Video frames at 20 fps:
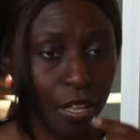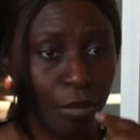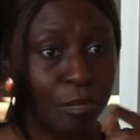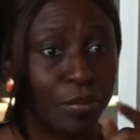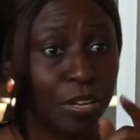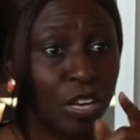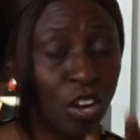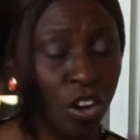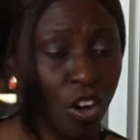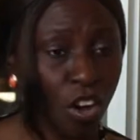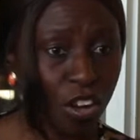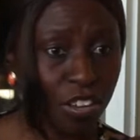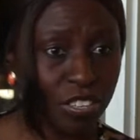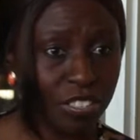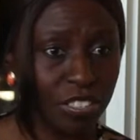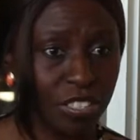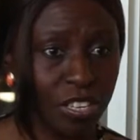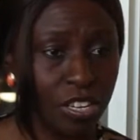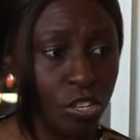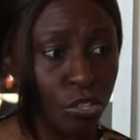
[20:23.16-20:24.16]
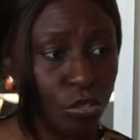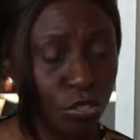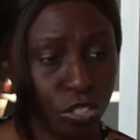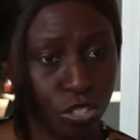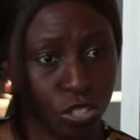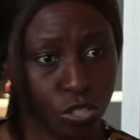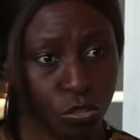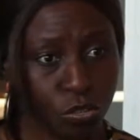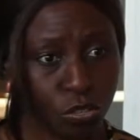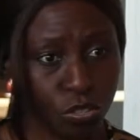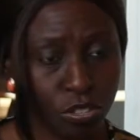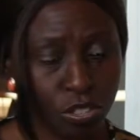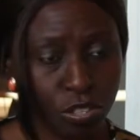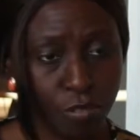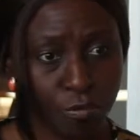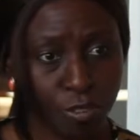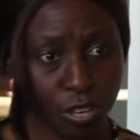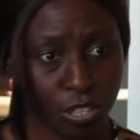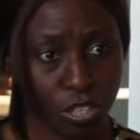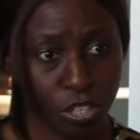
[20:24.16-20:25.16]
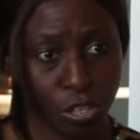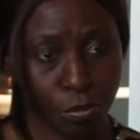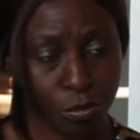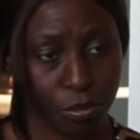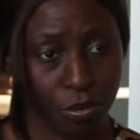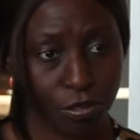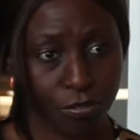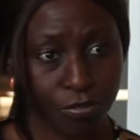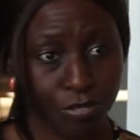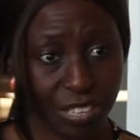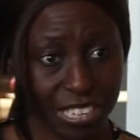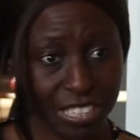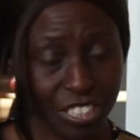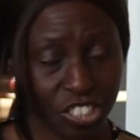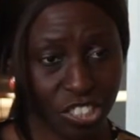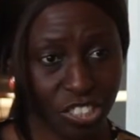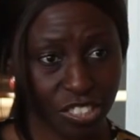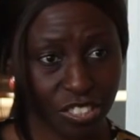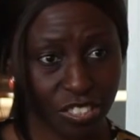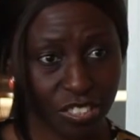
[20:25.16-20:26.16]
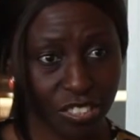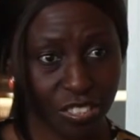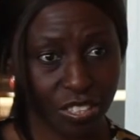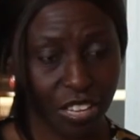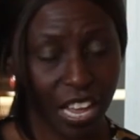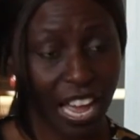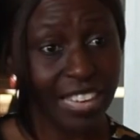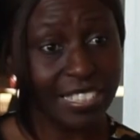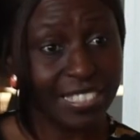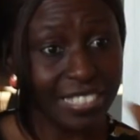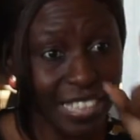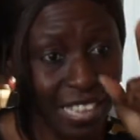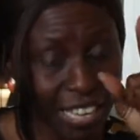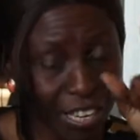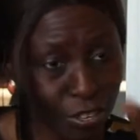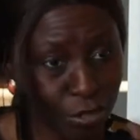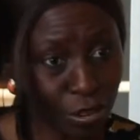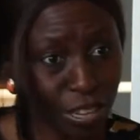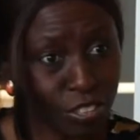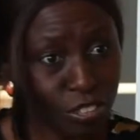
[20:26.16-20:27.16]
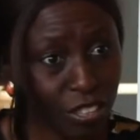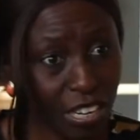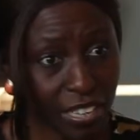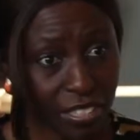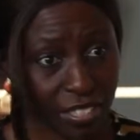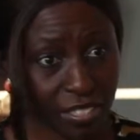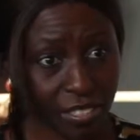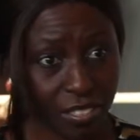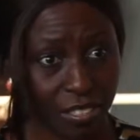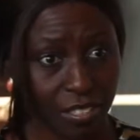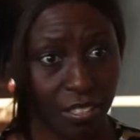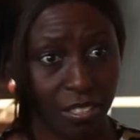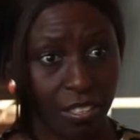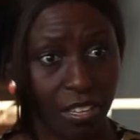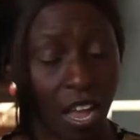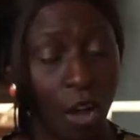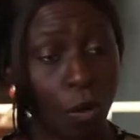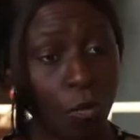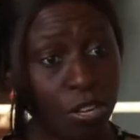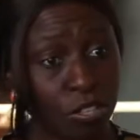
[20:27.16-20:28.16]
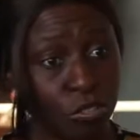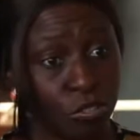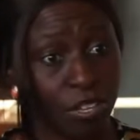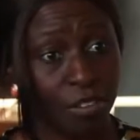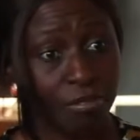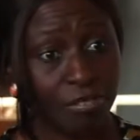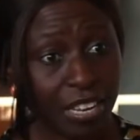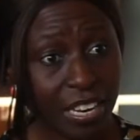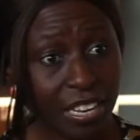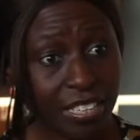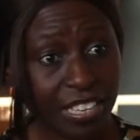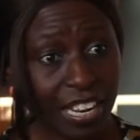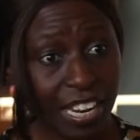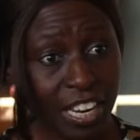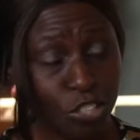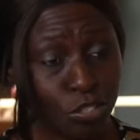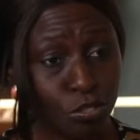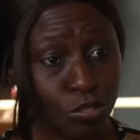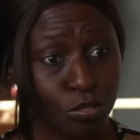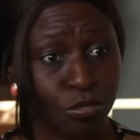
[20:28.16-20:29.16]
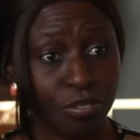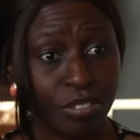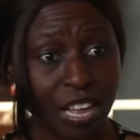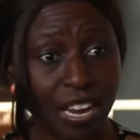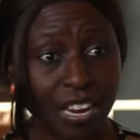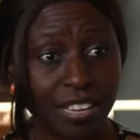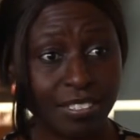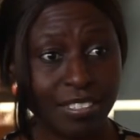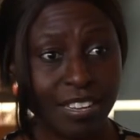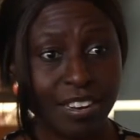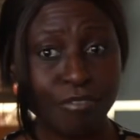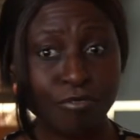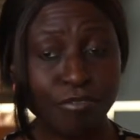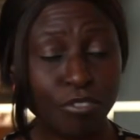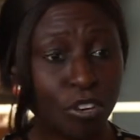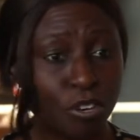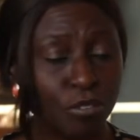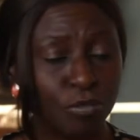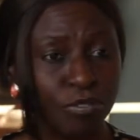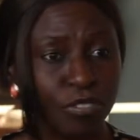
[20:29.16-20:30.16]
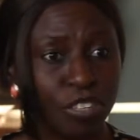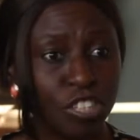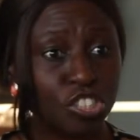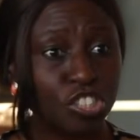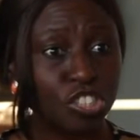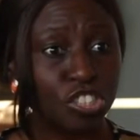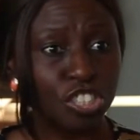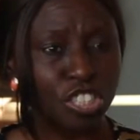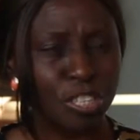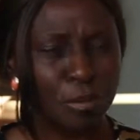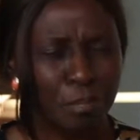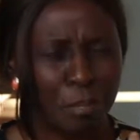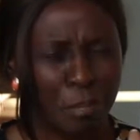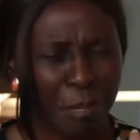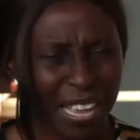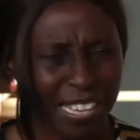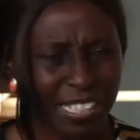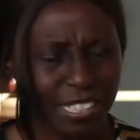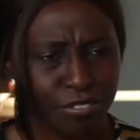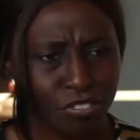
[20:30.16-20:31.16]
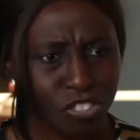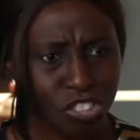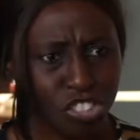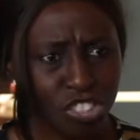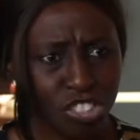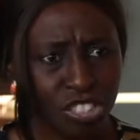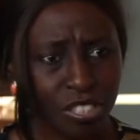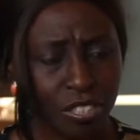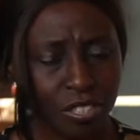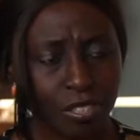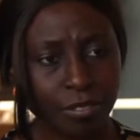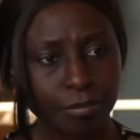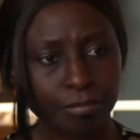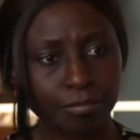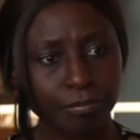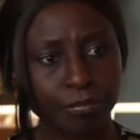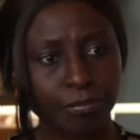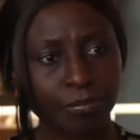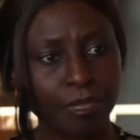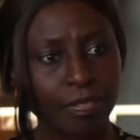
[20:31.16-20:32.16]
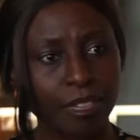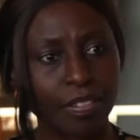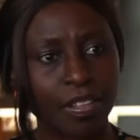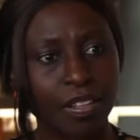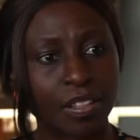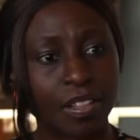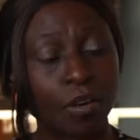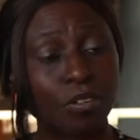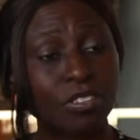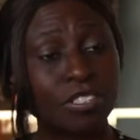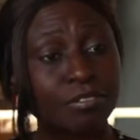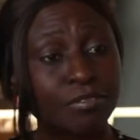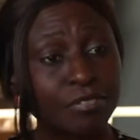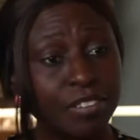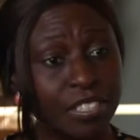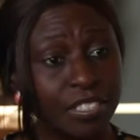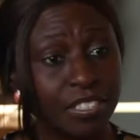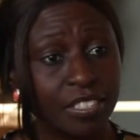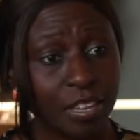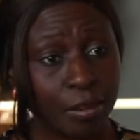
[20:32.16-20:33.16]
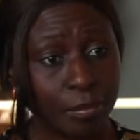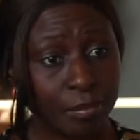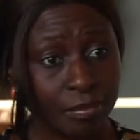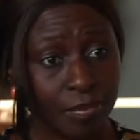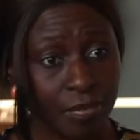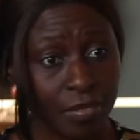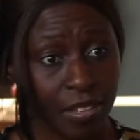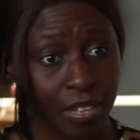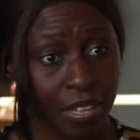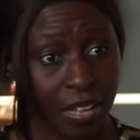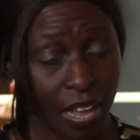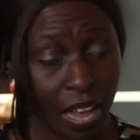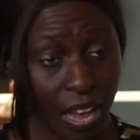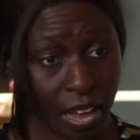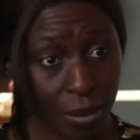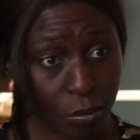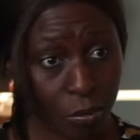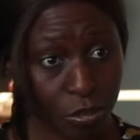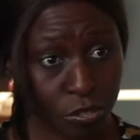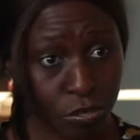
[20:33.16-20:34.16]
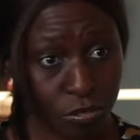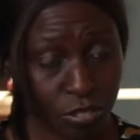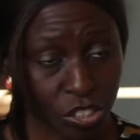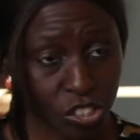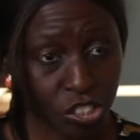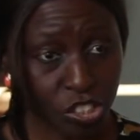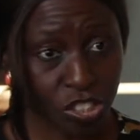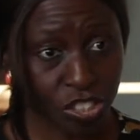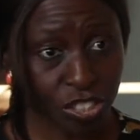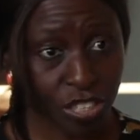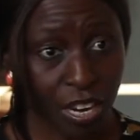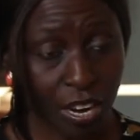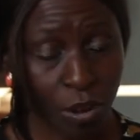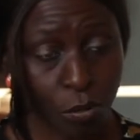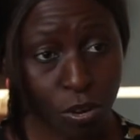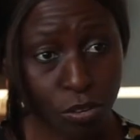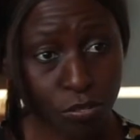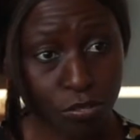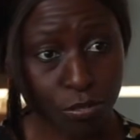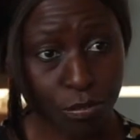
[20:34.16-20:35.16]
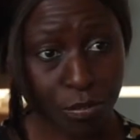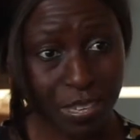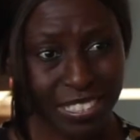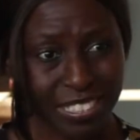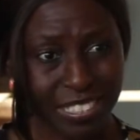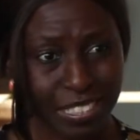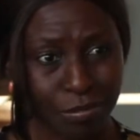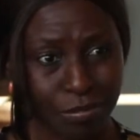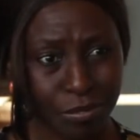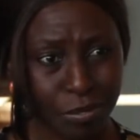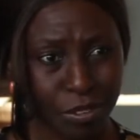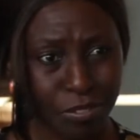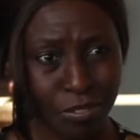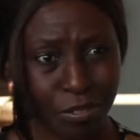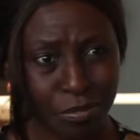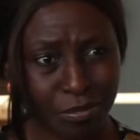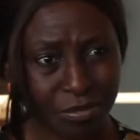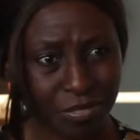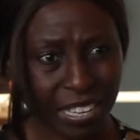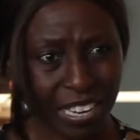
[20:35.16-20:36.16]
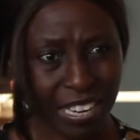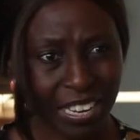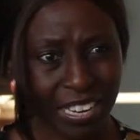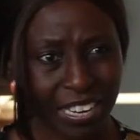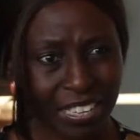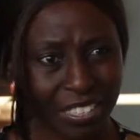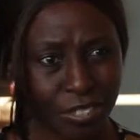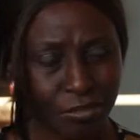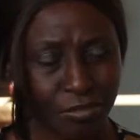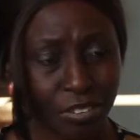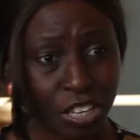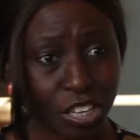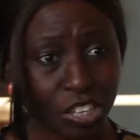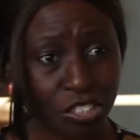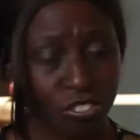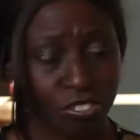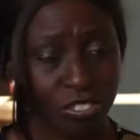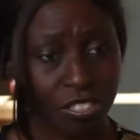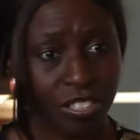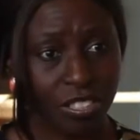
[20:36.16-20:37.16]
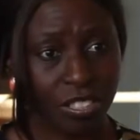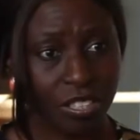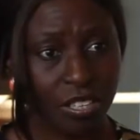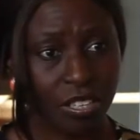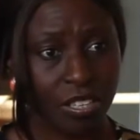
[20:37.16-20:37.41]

Because you still go to the vulnerable villages. I tell you, I tried it. I went to a village and I stood there and I sat in front of a church, a massive church. That was the first time I went to the church, and I went with my team. They were from like 8 different countries.